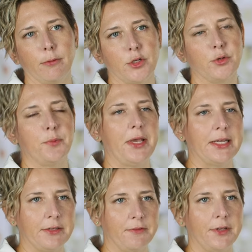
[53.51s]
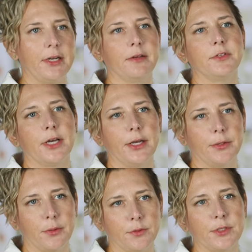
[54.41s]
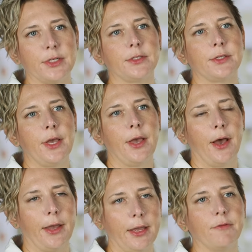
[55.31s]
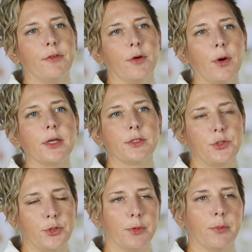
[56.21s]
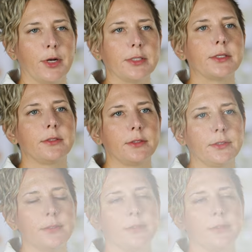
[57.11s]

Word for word: which would be a definitive diagnosis uh, if there was a tumor present.